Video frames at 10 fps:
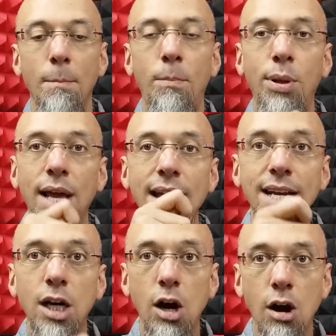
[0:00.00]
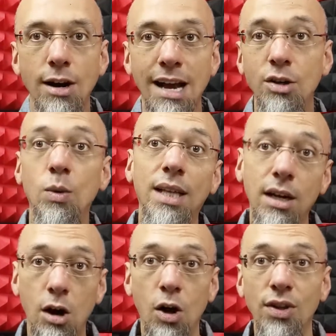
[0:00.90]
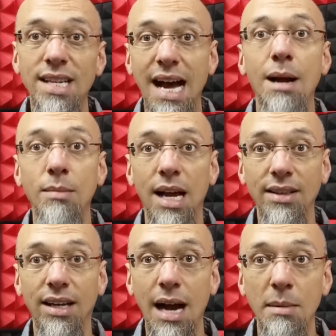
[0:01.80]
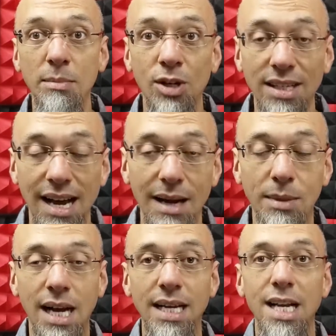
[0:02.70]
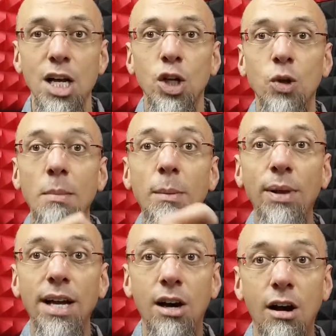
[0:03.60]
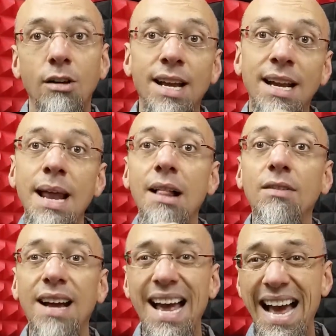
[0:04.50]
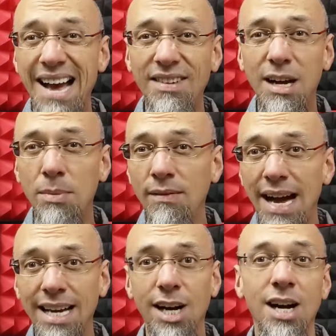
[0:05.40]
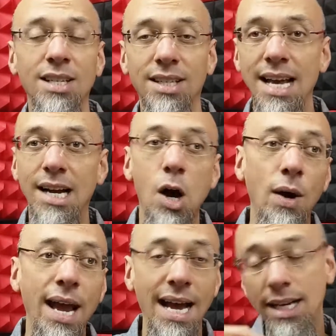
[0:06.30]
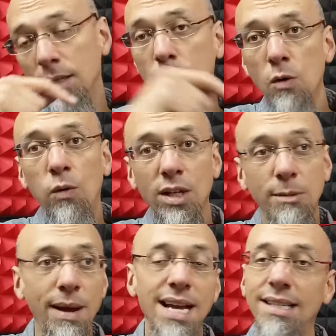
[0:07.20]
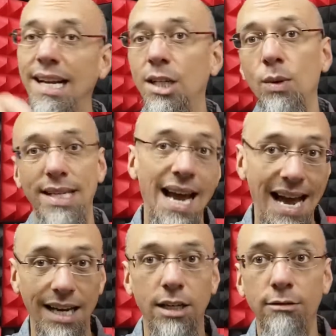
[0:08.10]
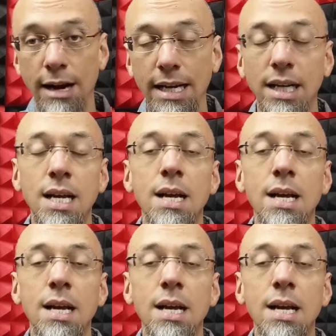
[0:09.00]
playing a card out to what they call the timeline, the comic book timeline. So I'm going to play a card, and it'll have a couple of icons, like, okay, I get to move one space, and I get to attack. Great.